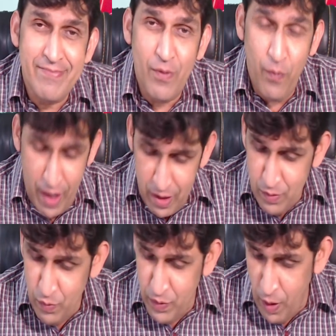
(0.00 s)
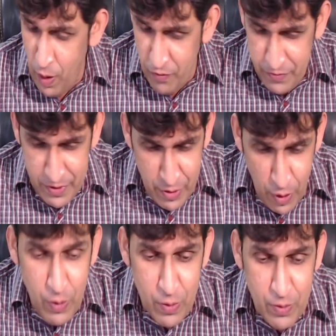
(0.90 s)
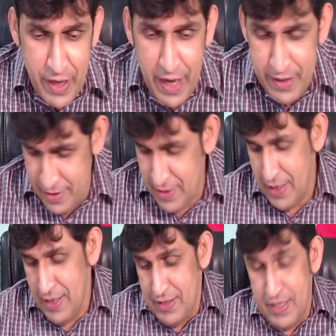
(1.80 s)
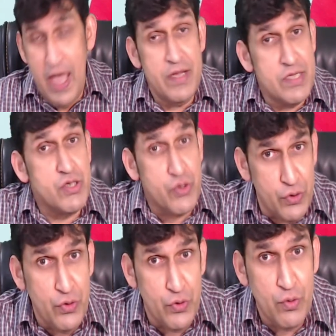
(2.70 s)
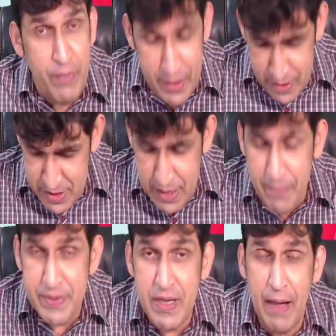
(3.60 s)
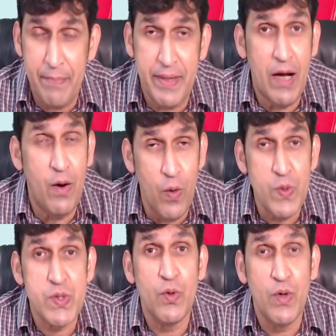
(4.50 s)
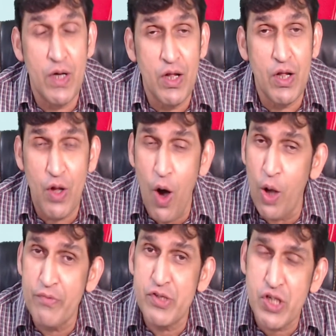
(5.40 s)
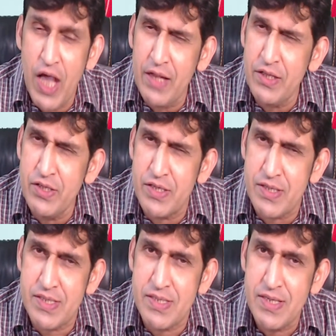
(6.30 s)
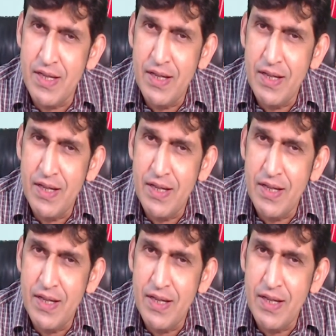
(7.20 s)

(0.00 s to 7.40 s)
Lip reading: Well, we often know that that is true, but sometimes there are also a lot of challenges,